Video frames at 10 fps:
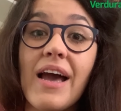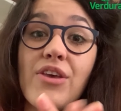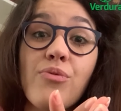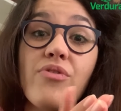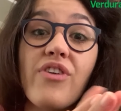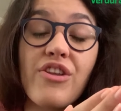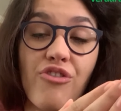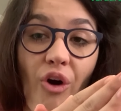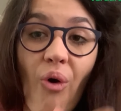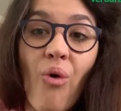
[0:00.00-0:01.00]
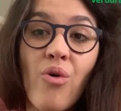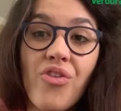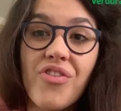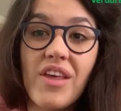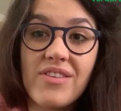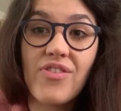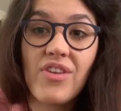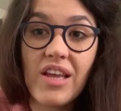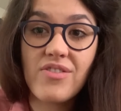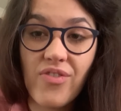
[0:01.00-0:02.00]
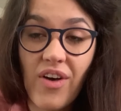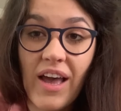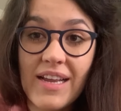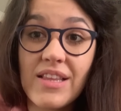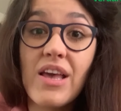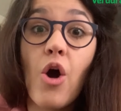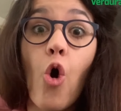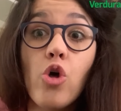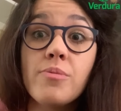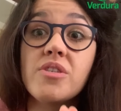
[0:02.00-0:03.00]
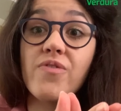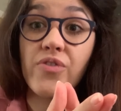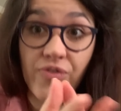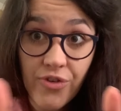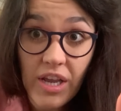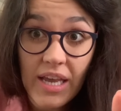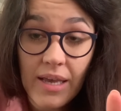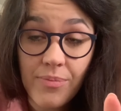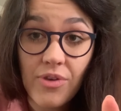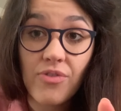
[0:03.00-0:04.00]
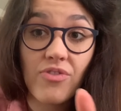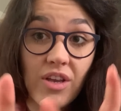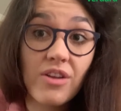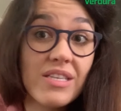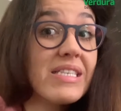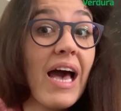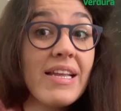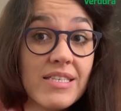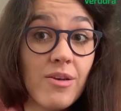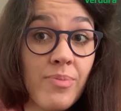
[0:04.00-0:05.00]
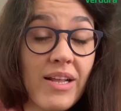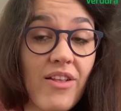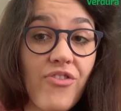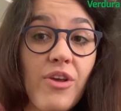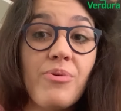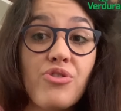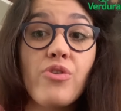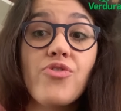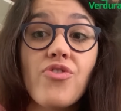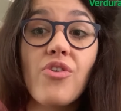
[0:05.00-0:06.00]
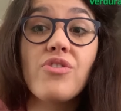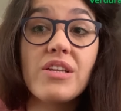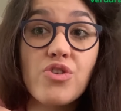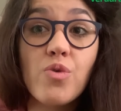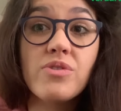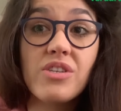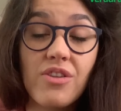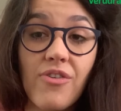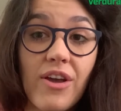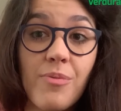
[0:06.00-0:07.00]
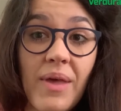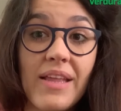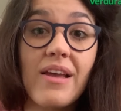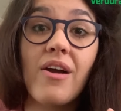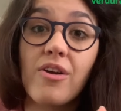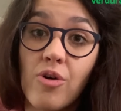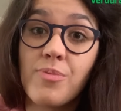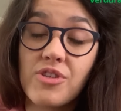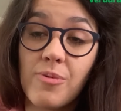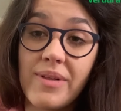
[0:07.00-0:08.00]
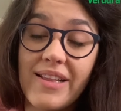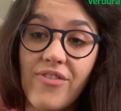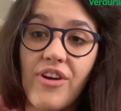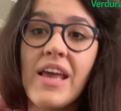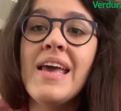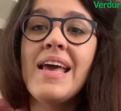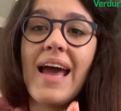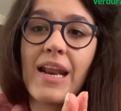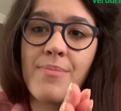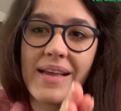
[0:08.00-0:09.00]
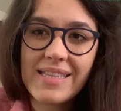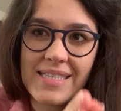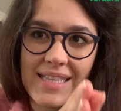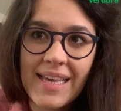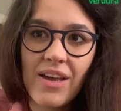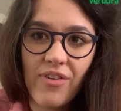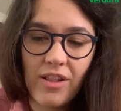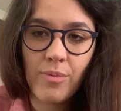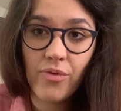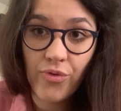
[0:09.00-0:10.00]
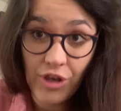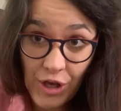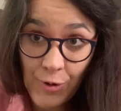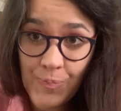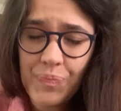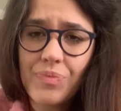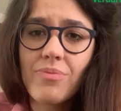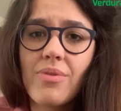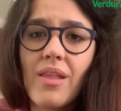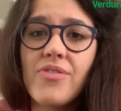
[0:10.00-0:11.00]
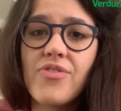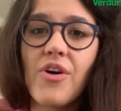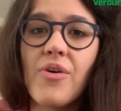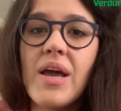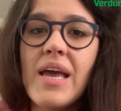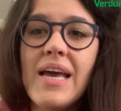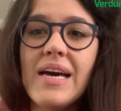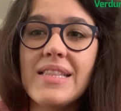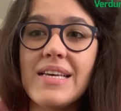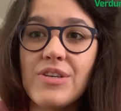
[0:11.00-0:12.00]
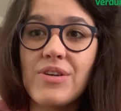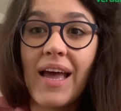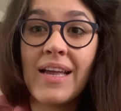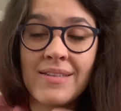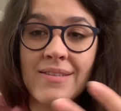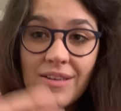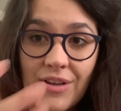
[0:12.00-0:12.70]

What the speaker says: you will find all the things you need to find almost for free, because this guide is completely free, but also the tools that I recommend are almost completely free. And I make this link available for you so that you can,